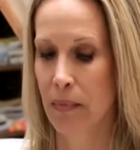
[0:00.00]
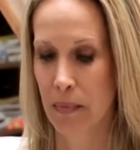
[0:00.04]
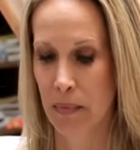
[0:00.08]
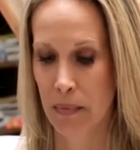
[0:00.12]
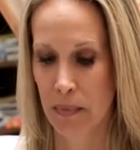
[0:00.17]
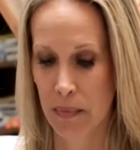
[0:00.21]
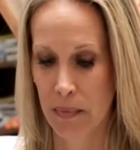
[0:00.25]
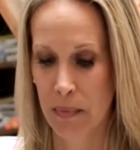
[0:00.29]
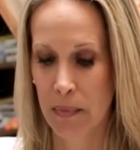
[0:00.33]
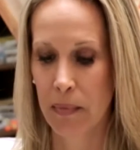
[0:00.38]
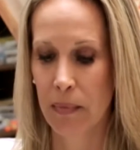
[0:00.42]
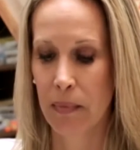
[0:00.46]

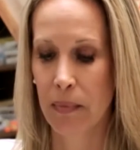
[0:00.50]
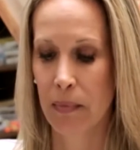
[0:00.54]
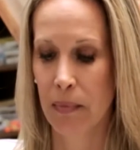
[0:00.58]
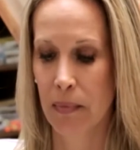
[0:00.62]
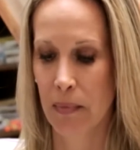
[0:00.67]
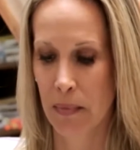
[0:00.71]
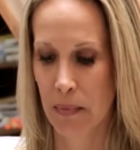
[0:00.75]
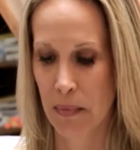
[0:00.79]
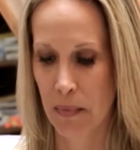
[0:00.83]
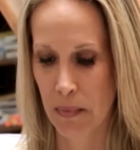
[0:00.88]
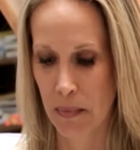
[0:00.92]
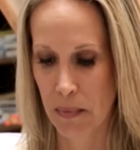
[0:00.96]

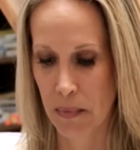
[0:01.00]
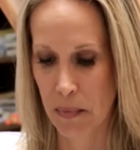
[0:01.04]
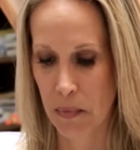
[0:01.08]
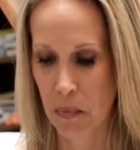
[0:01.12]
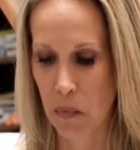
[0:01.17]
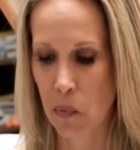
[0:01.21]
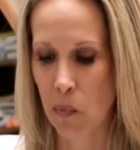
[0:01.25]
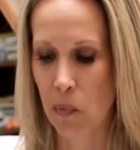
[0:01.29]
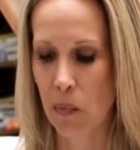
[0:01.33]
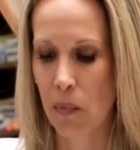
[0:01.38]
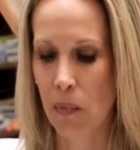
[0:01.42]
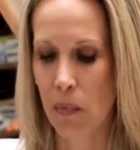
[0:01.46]

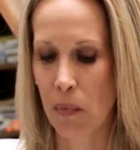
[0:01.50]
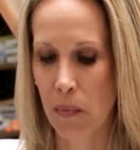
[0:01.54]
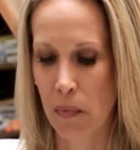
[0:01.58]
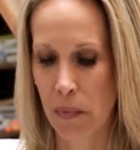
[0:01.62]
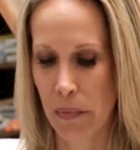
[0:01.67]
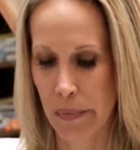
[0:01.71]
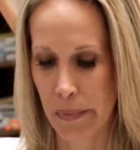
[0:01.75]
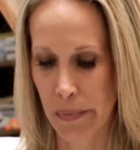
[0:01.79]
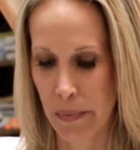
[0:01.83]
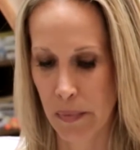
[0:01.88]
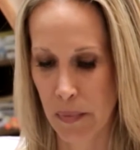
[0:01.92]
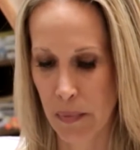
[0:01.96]

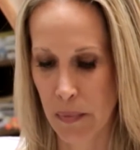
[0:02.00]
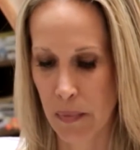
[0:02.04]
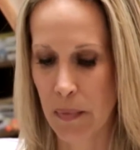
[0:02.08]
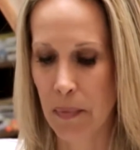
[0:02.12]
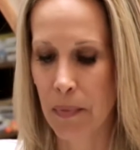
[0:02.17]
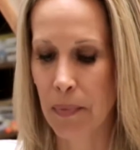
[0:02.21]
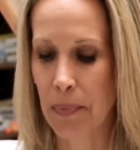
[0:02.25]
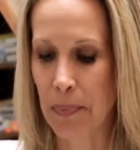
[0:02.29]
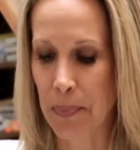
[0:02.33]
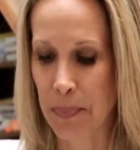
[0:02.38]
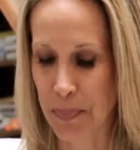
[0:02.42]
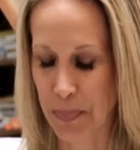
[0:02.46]

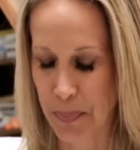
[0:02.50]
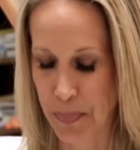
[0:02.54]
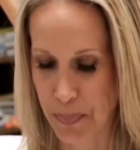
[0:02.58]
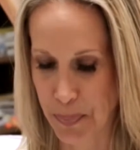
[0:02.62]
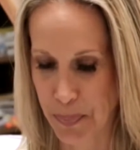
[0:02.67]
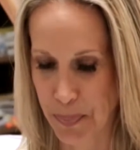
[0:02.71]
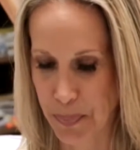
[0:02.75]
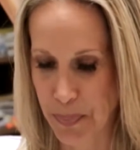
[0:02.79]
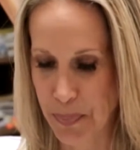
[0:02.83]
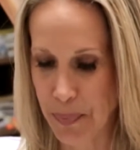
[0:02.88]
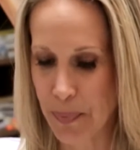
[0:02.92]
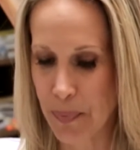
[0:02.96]

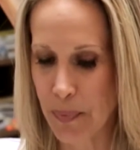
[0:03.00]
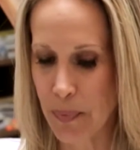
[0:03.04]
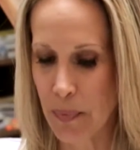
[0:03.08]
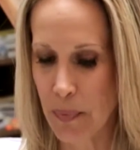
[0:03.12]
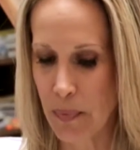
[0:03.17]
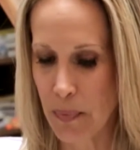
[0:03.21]
This person isn't speaking.